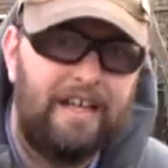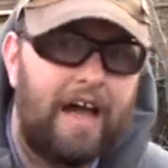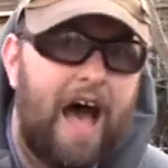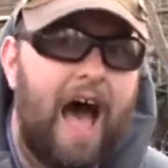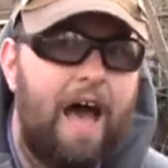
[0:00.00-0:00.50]

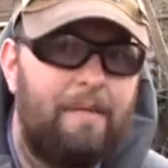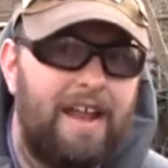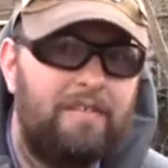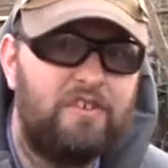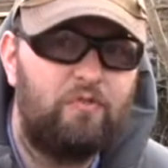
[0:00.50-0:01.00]
Hi, my
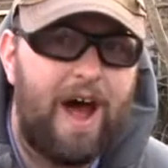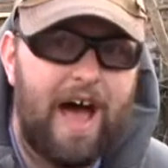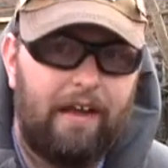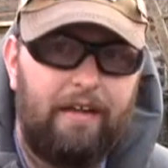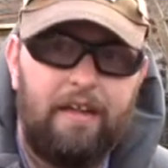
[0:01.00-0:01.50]
name is
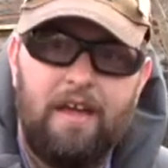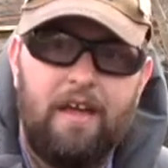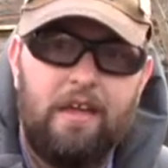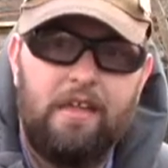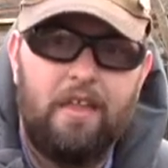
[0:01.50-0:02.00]
Ron.
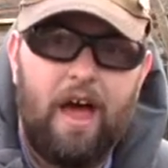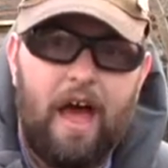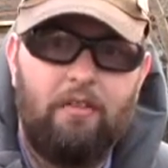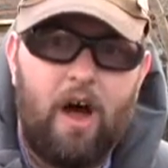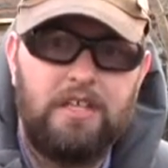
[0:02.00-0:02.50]

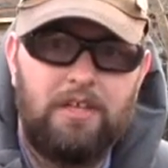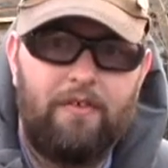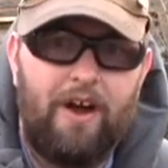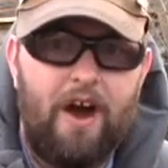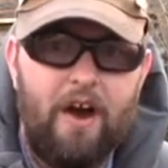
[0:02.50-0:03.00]
I lost
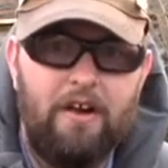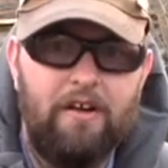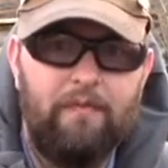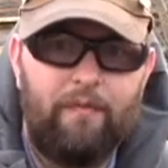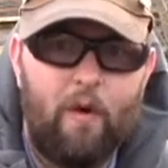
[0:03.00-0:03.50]
over
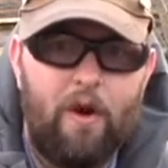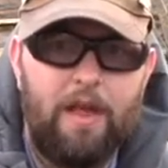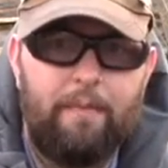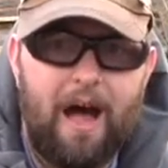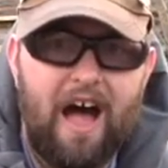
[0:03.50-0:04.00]

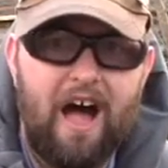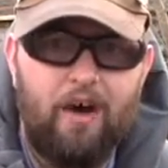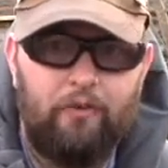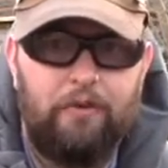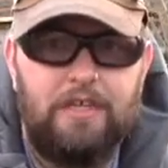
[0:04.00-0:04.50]
140
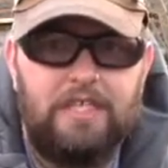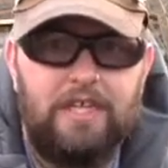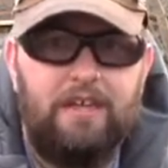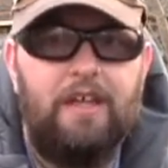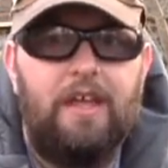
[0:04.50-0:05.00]
pounds
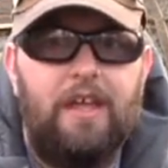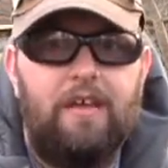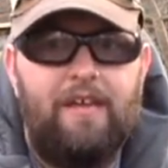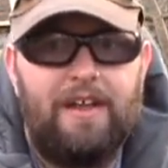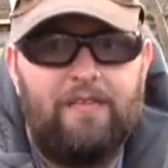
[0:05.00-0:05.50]

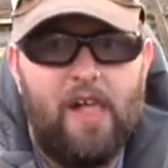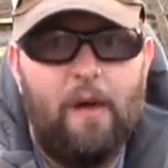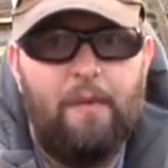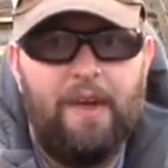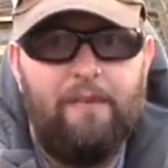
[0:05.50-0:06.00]
by
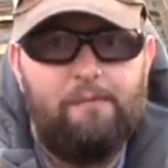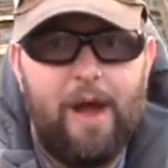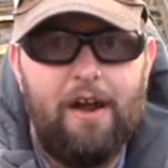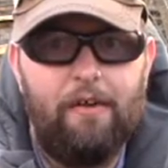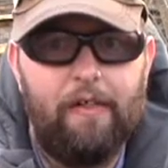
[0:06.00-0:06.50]
developing a
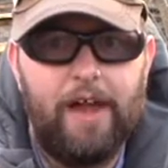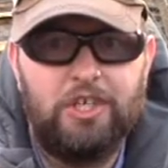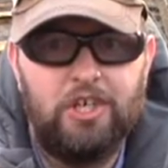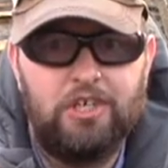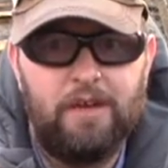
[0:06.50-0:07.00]
better
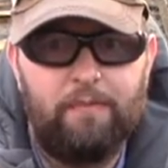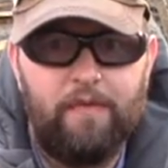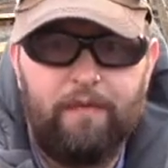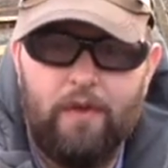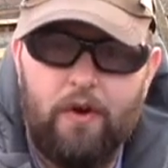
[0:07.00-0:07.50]
relationship with
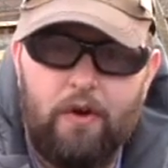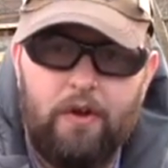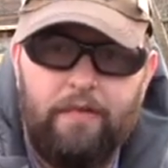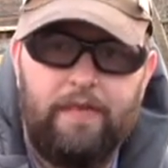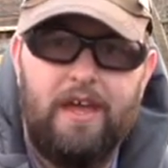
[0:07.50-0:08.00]
food
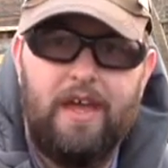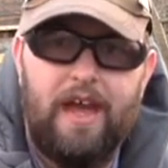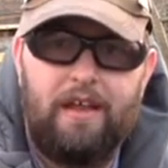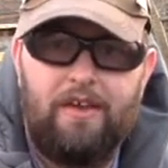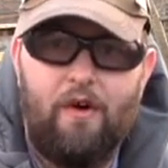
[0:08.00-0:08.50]

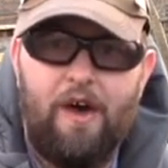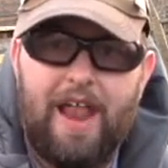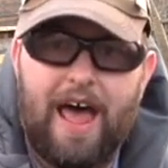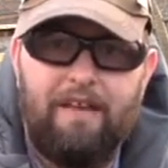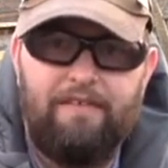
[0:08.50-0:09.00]
and going
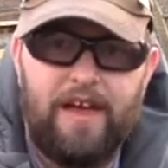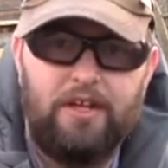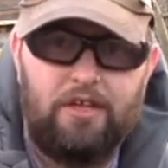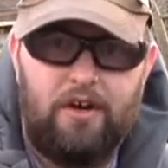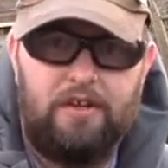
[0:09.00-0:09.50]
on
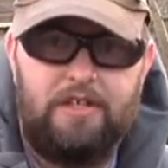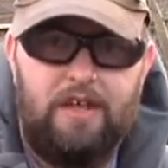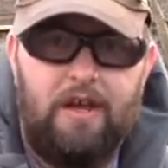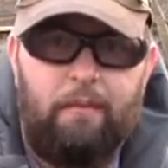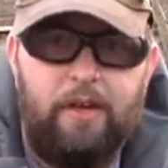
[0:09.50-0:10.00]
adventures.
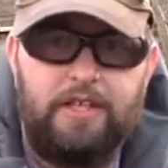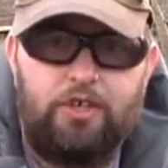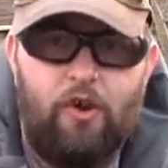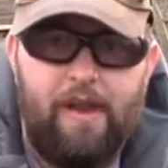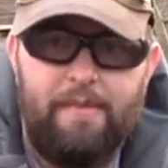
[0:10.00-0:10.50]
Please
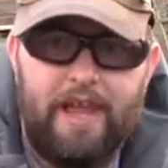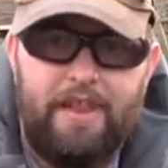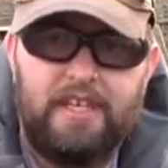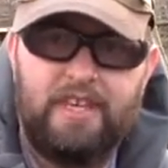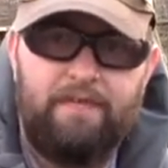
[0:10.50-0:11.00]
join me in
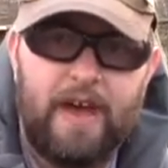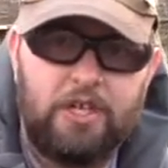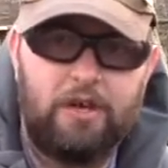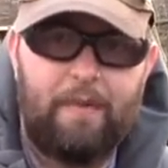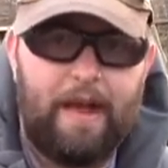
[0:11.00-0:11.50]
this
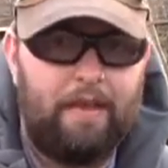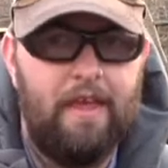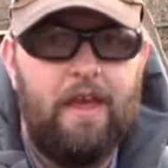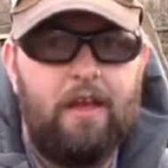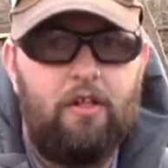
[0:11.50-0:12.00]
adventure by
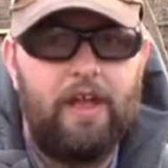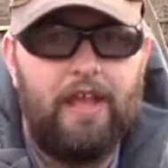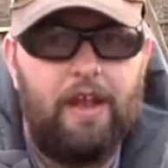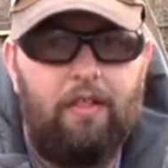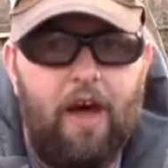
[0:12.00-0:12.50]

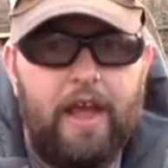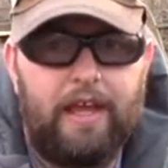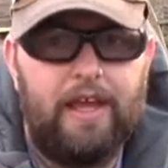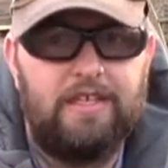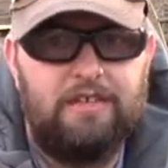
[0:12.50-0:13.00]
clicking the like
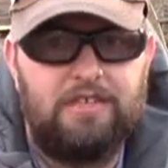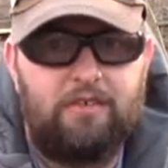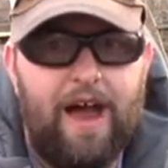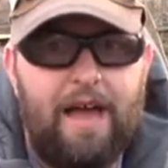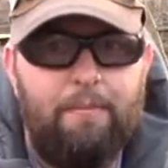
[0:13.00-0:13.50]
and
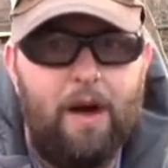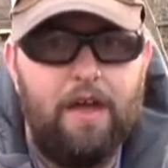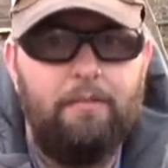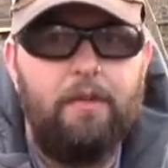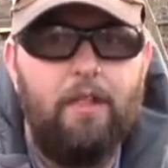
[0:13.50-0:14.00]
subscribe
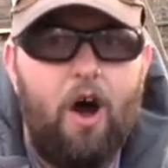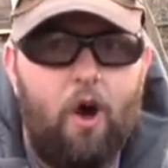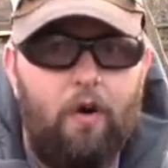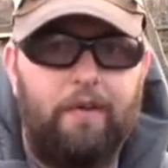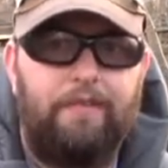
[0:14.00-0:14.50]
button below.